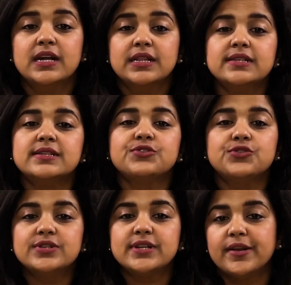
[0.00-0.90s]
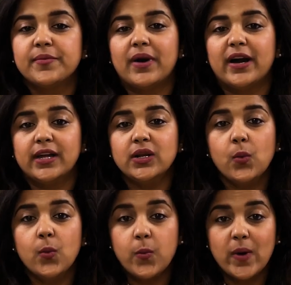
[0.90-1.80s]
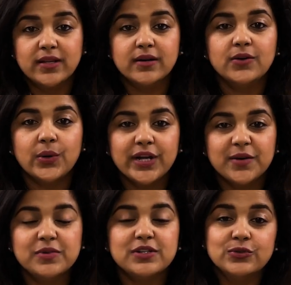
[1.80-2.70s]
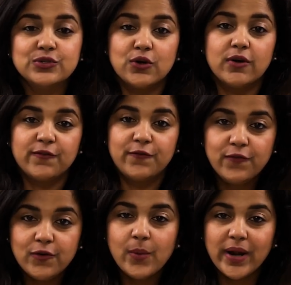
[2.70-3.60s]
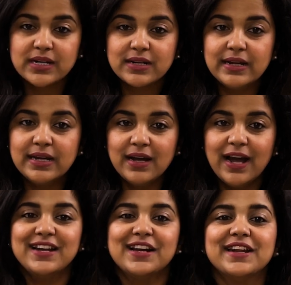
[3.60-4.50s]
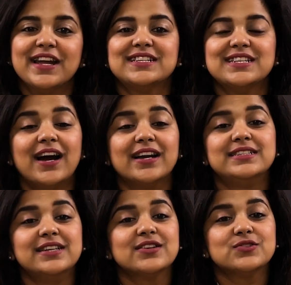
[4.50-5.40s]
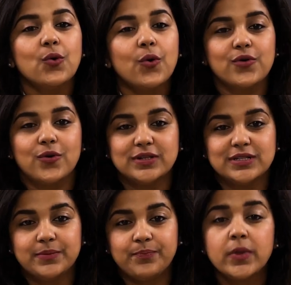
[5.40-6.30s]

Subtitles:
This is to determine whether you are able to talk fluently and connect ideas or not.